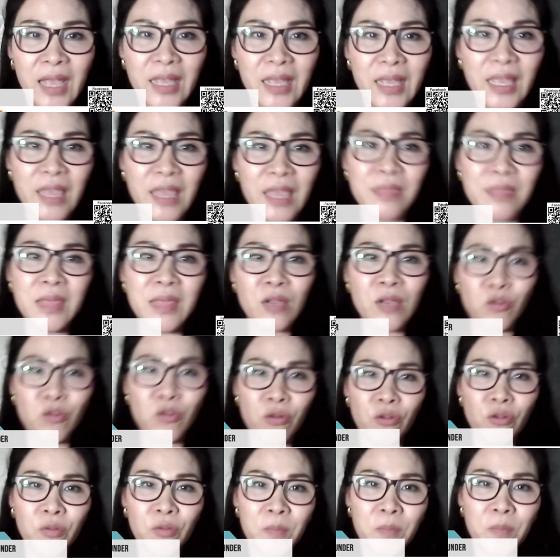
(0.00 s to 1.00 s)
In the
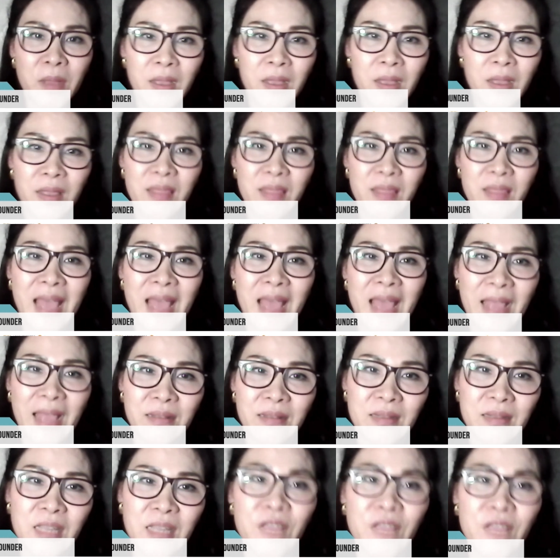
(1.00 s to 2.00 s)
group that
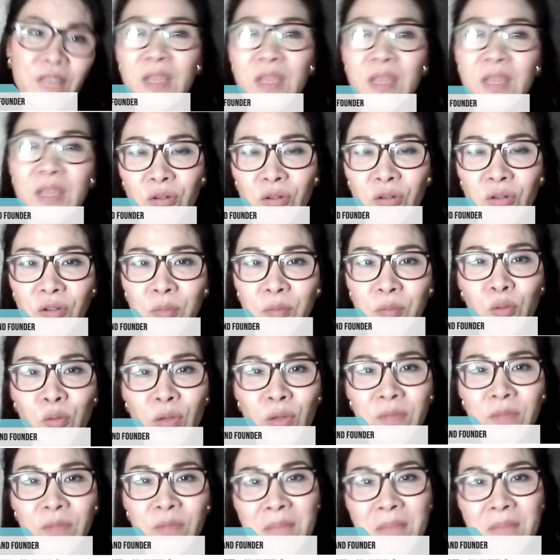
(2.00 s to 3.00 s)
if the group
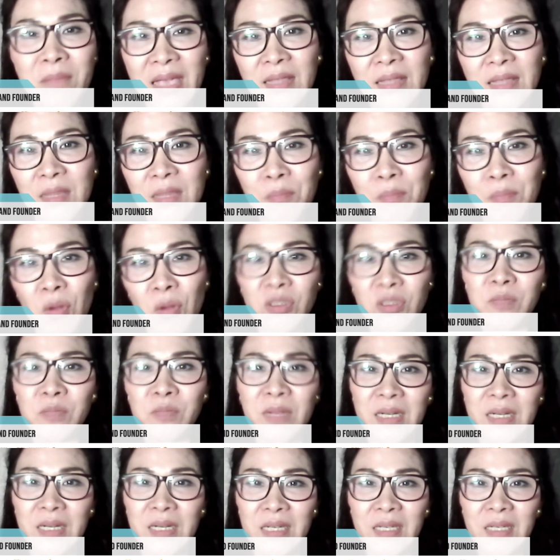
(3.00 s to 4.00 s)
will make the most
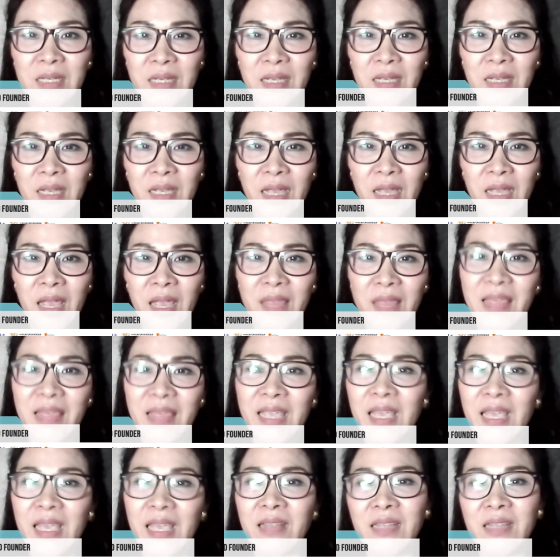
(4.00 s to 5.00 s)
money, they
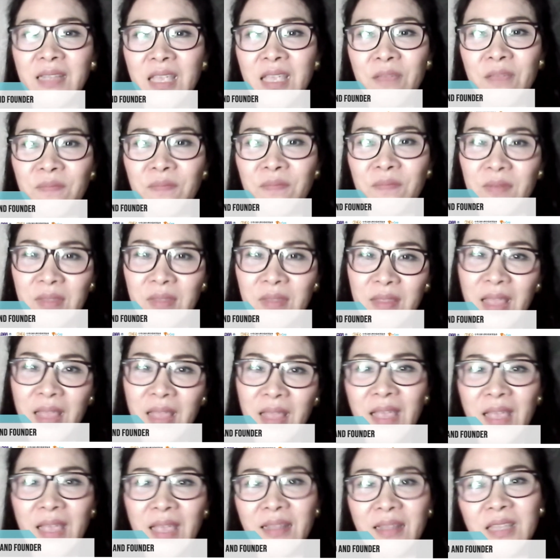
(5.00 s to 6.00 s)

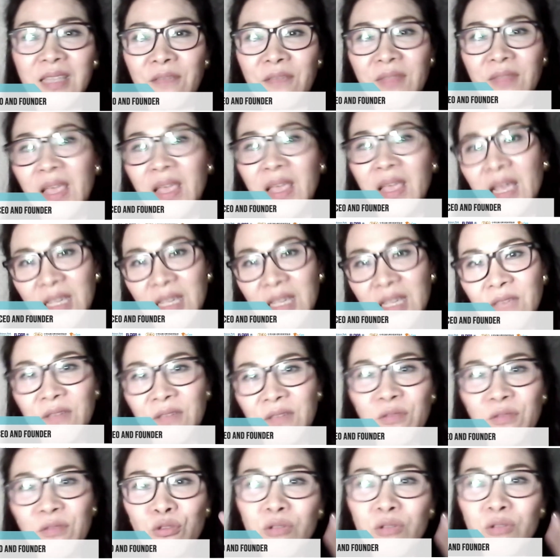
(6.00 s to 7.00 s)
are
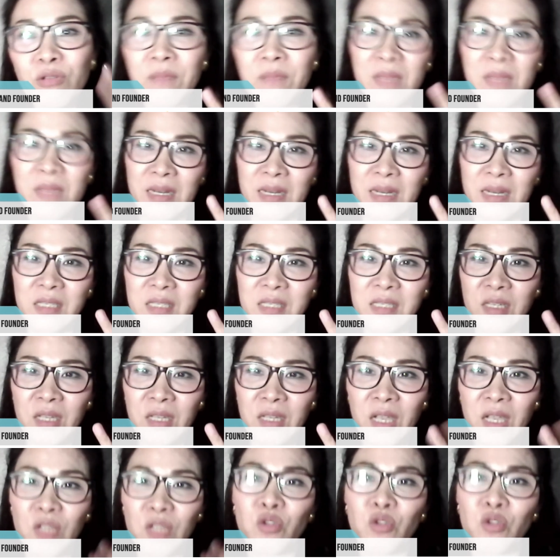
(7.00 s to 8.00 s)
given 3 minutes
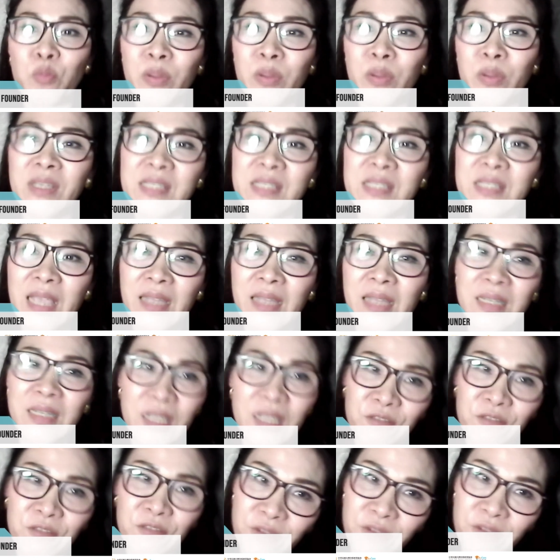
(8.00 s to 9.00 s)
to present
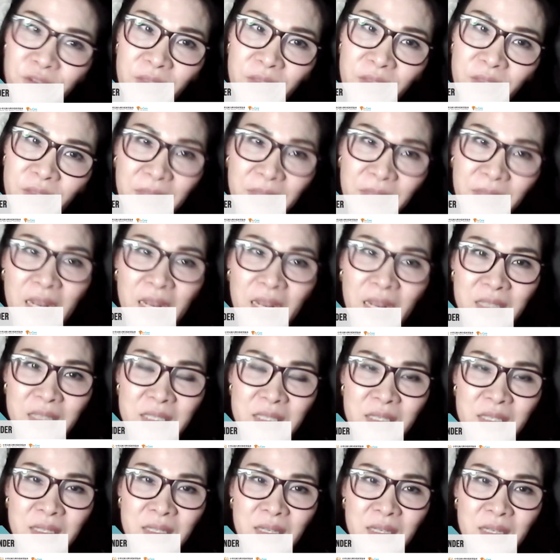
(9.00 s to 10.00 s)
in front of the
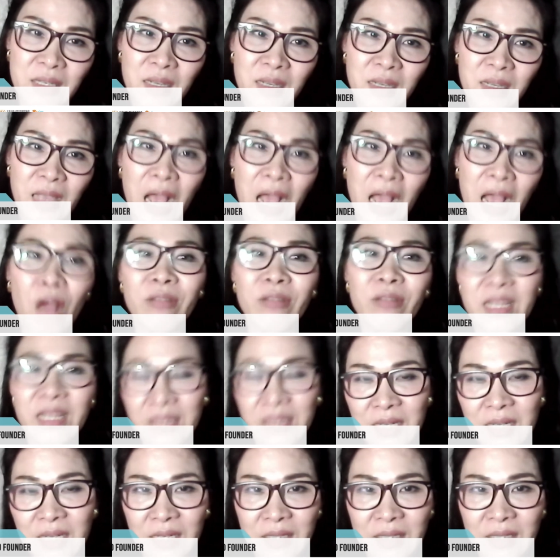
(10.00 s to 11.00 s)
class how they
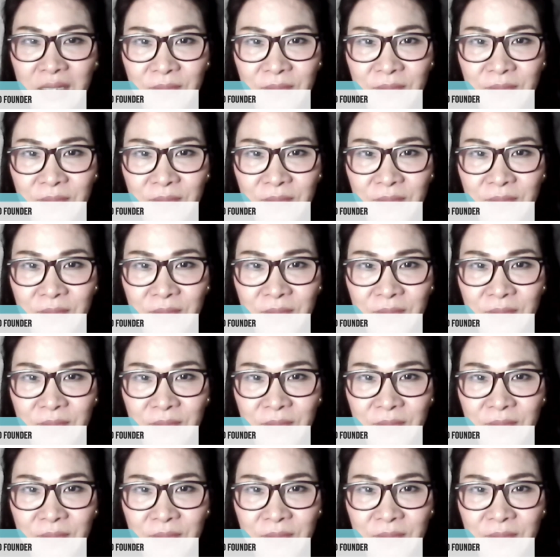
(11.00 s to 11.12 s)
did it.